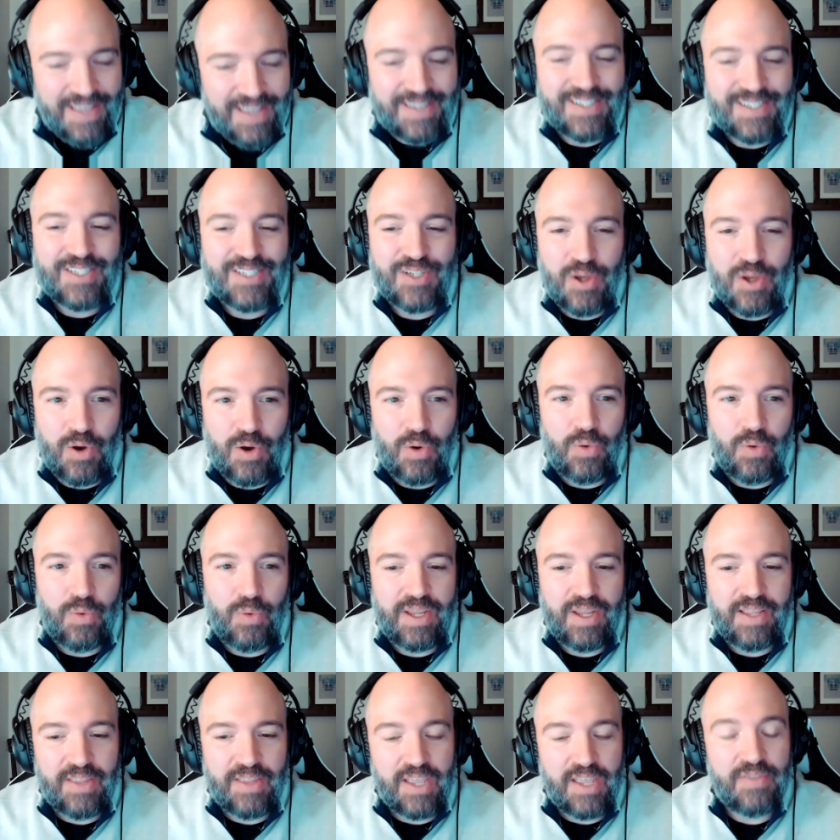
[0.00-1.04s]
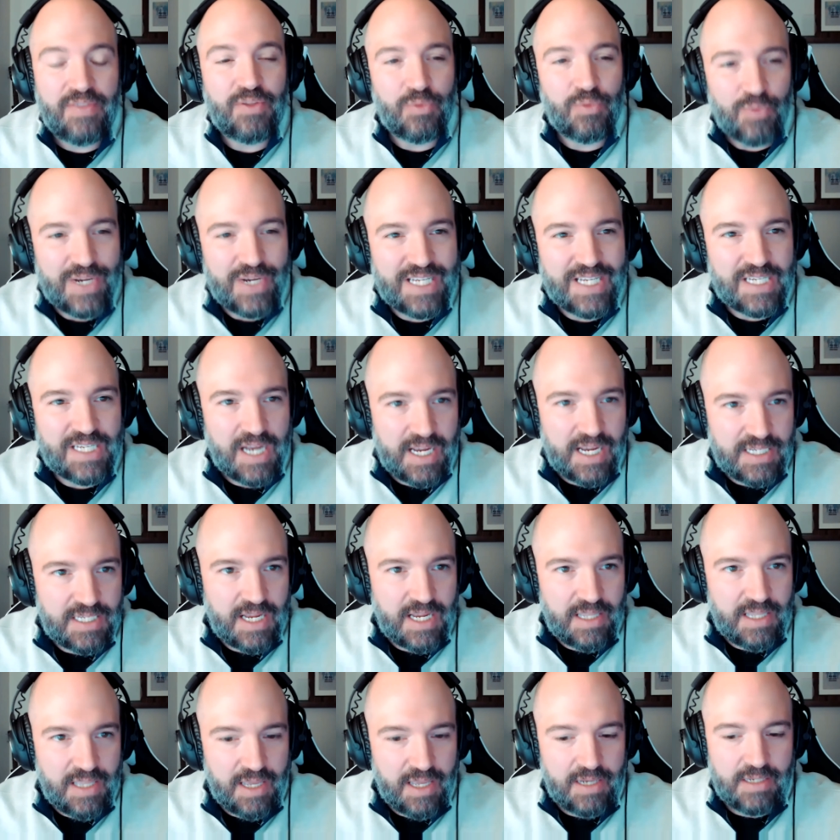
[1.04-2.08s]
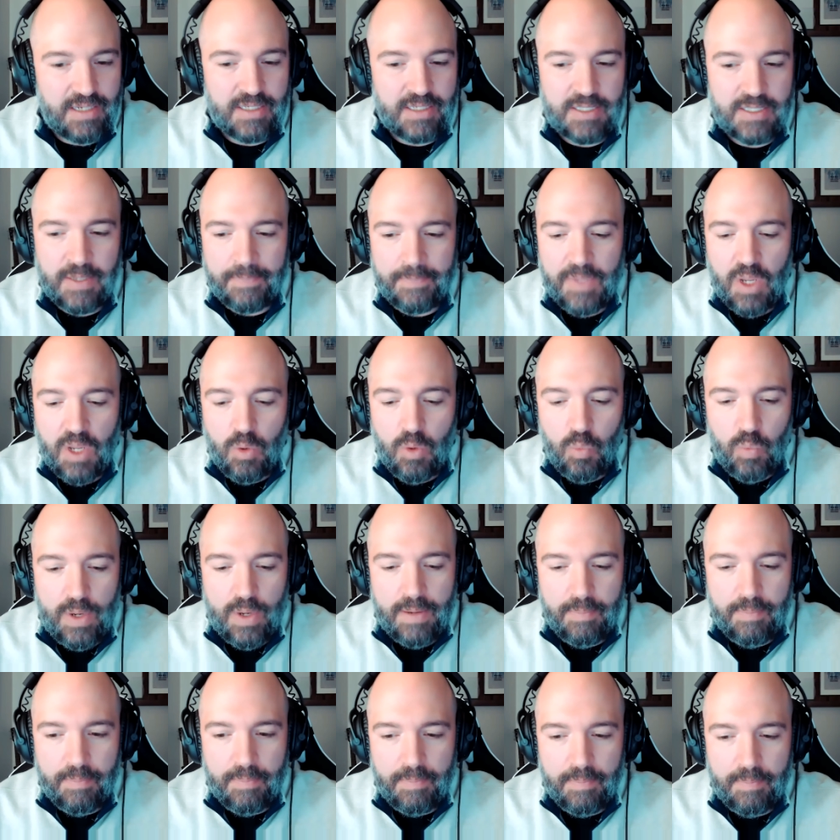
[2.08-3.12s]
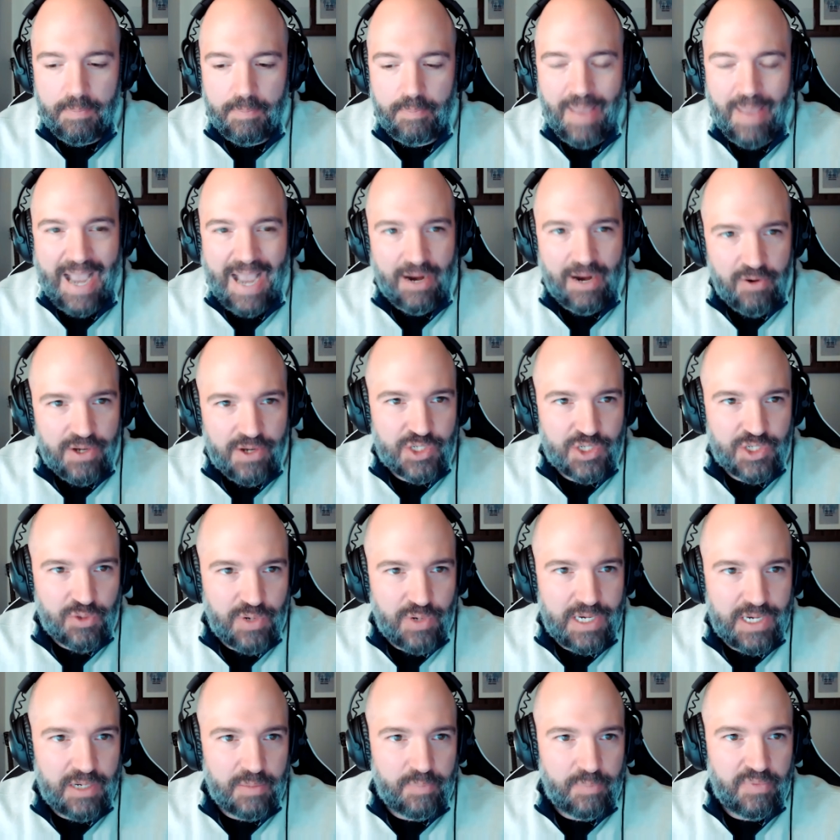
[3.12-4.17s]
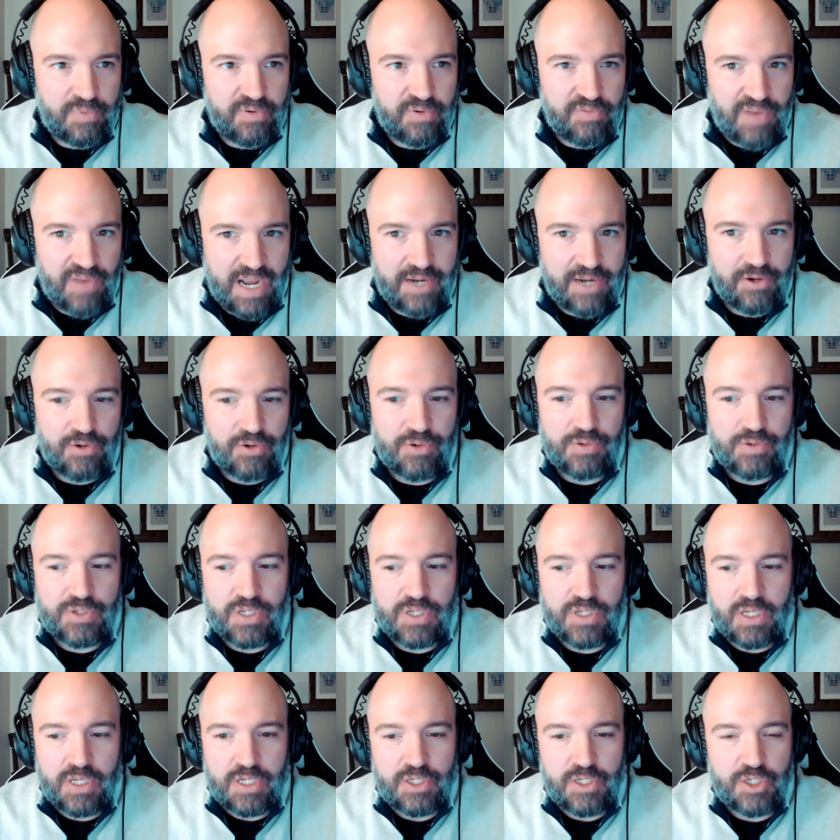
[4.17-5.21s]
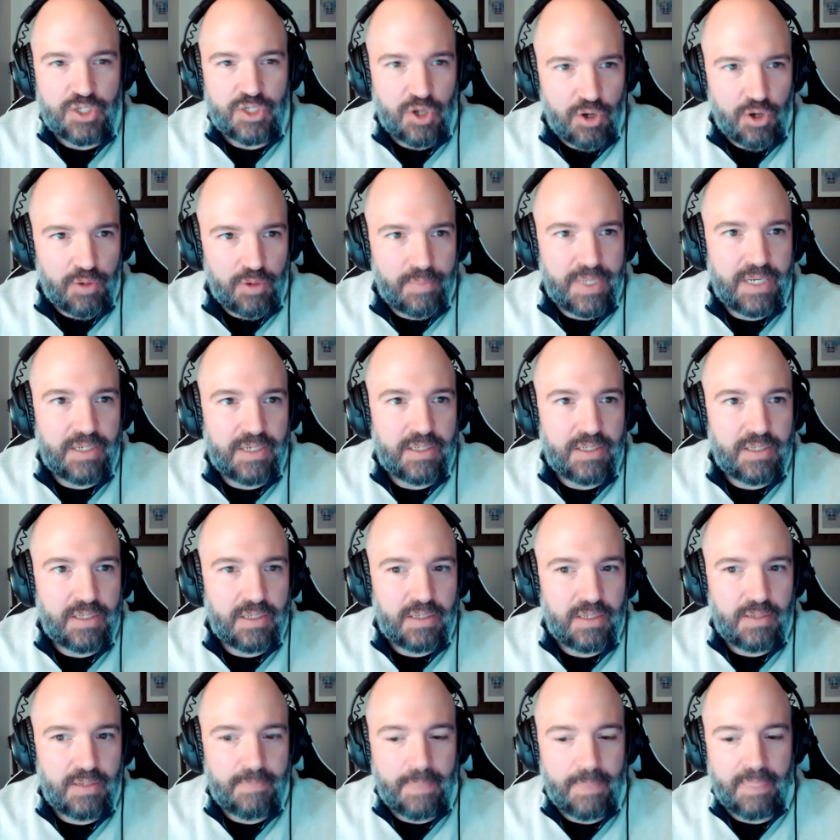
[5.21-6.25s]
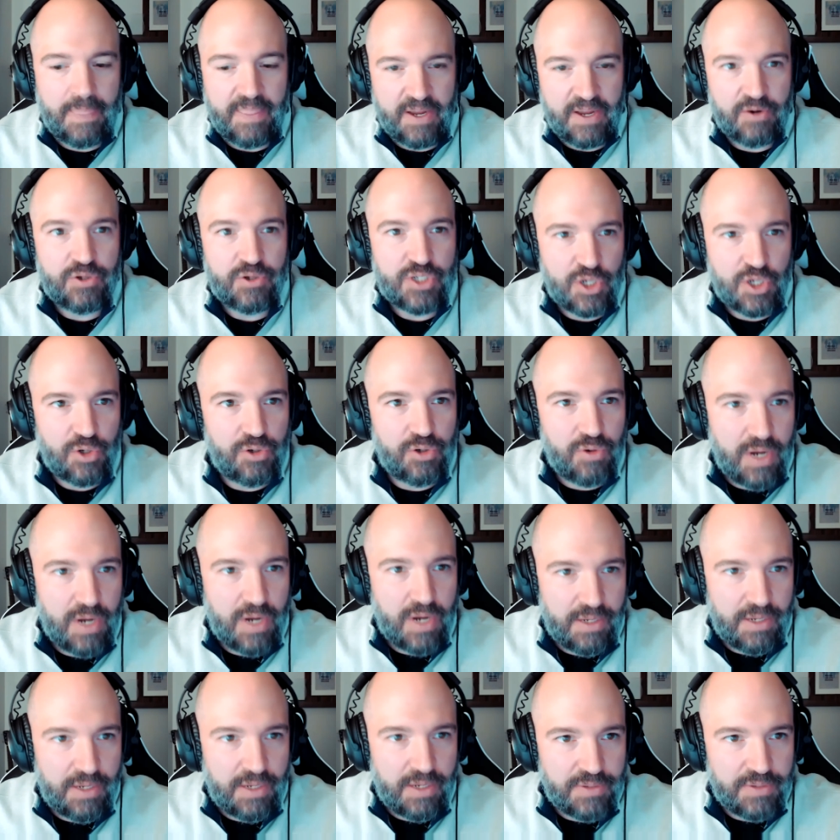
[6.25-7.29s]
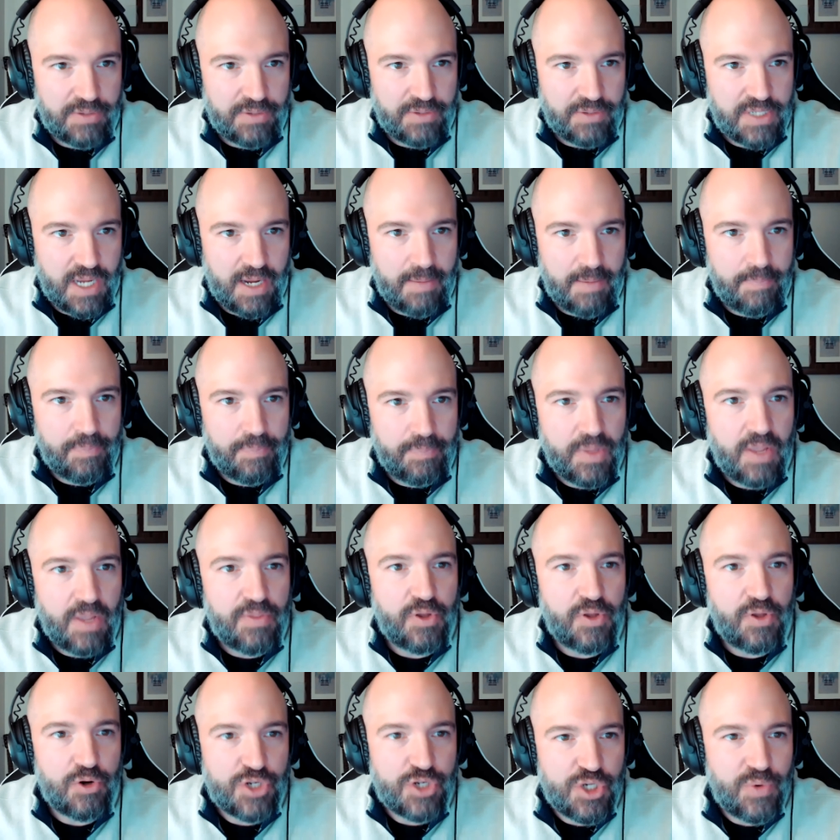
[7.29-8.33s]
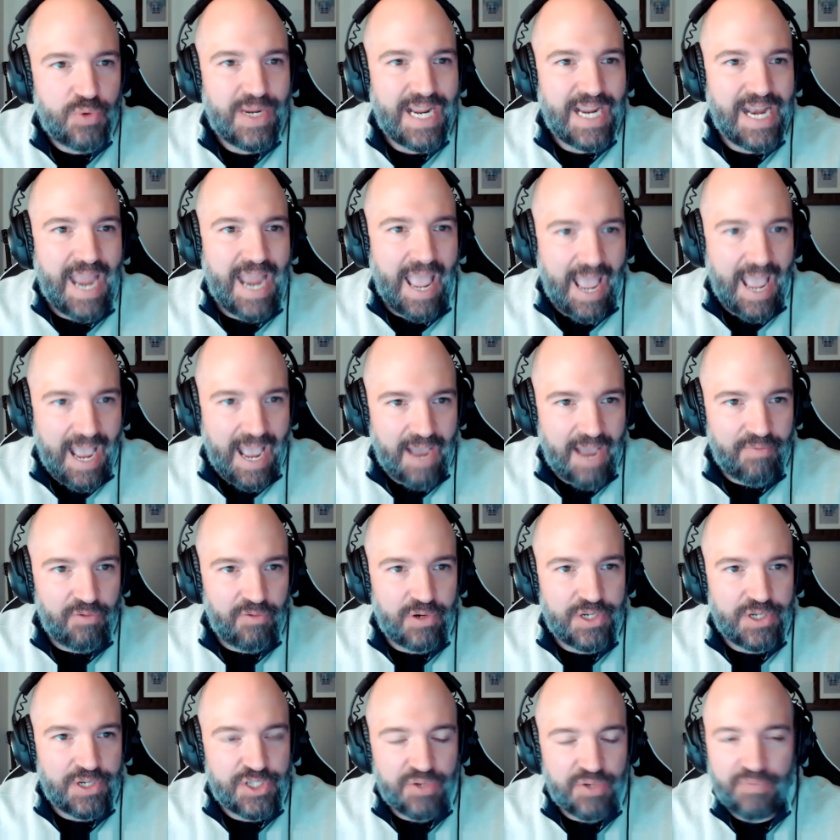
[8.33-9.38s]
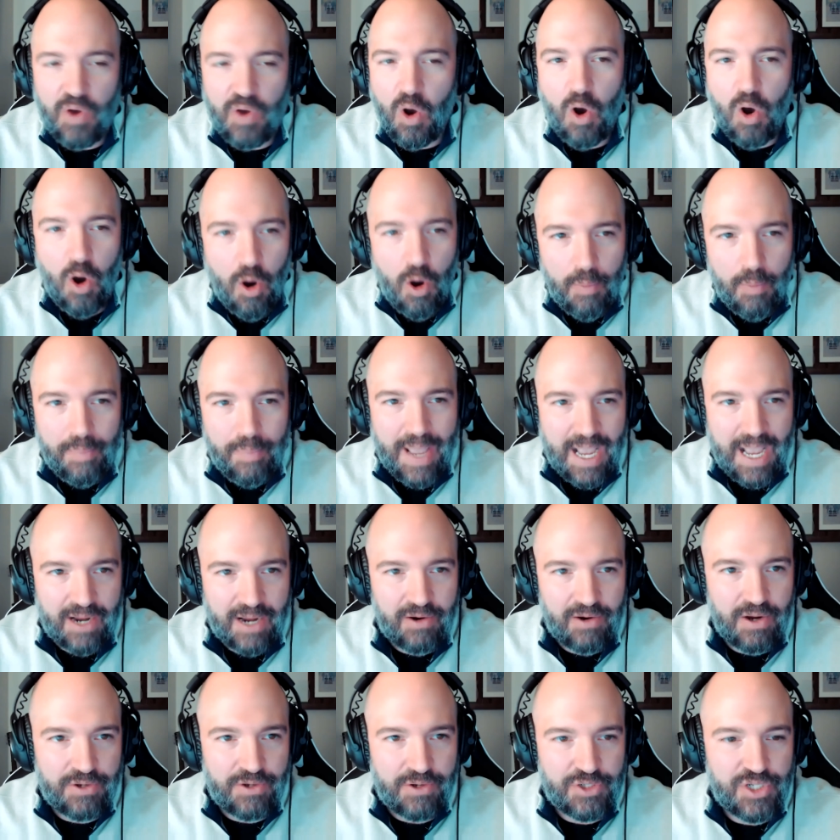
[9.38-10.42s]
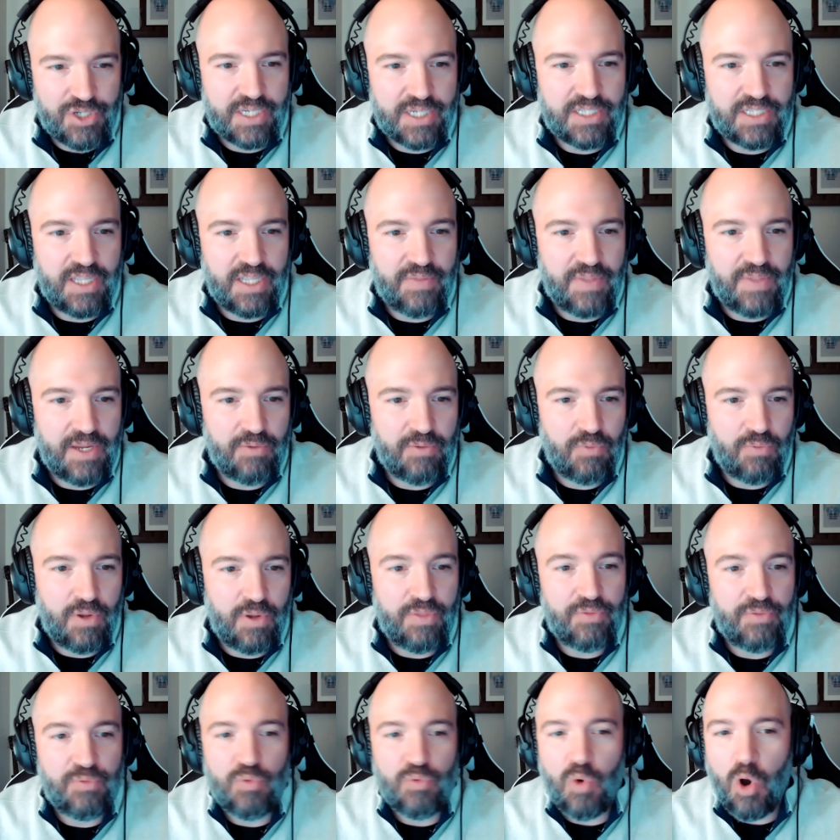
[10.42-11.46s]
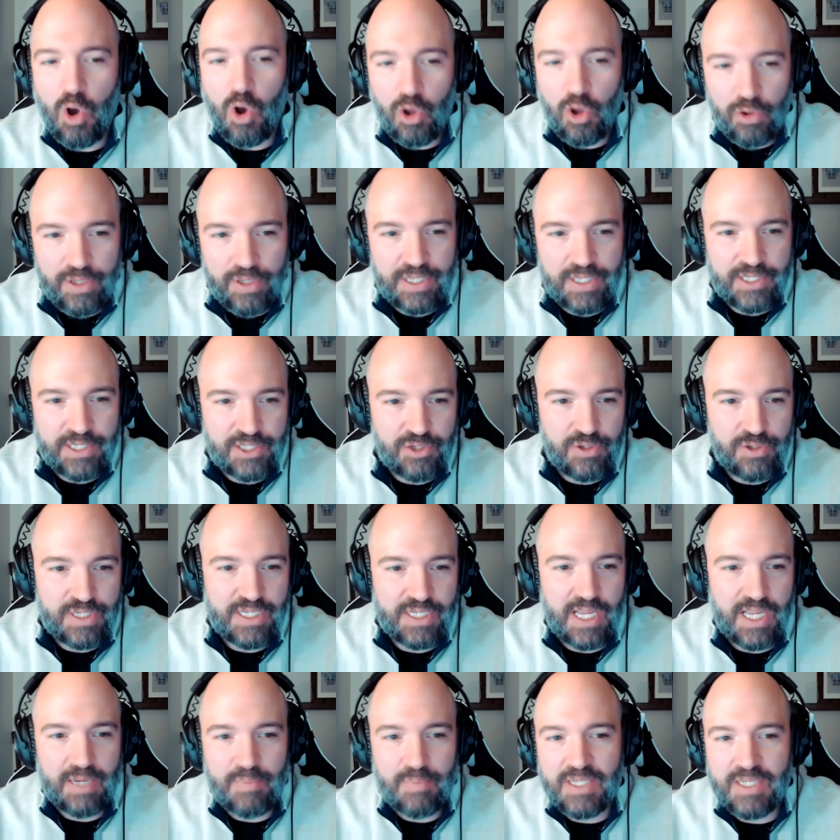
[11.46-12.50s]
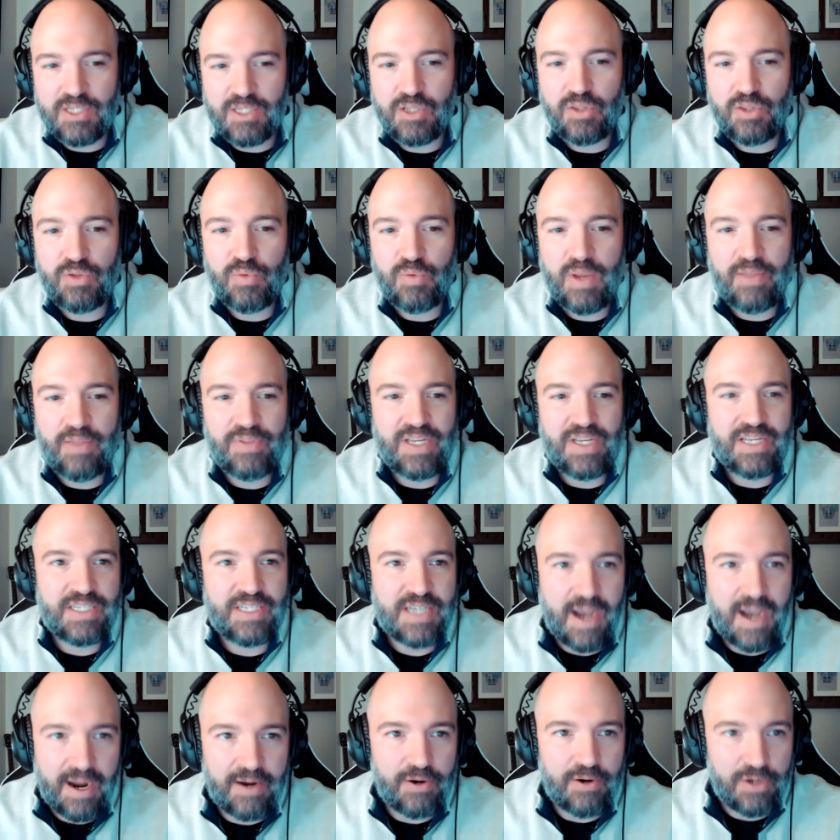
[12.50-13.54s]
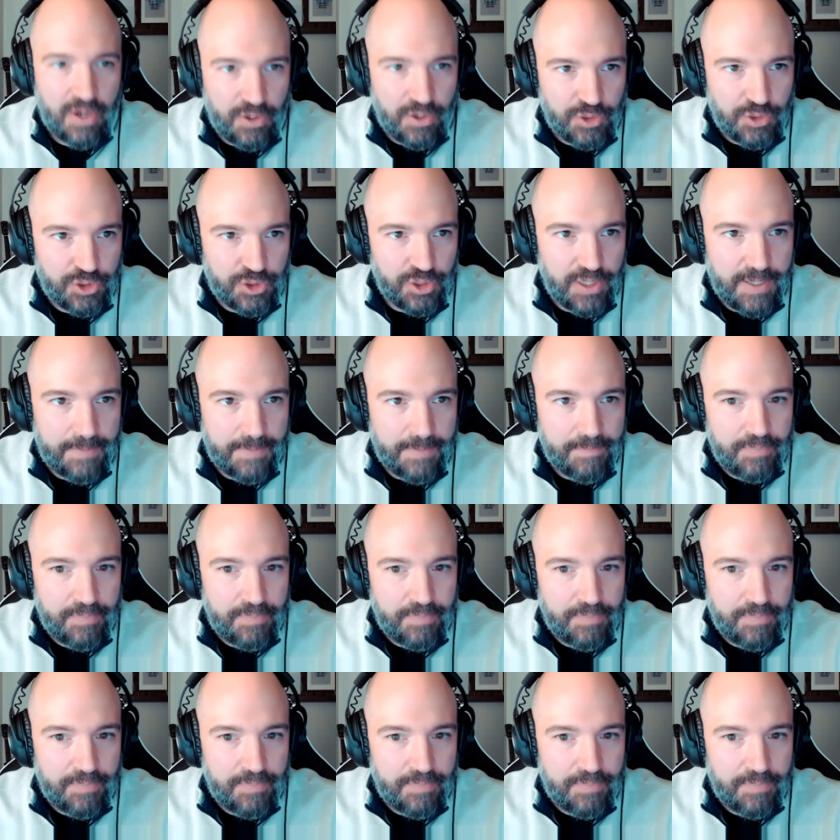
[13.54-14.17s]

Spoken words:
So, and the reason I say that is when background screening providers determine their turnaround time, they're doing an average of all background checks that they run through all industry segments throughout the entire country.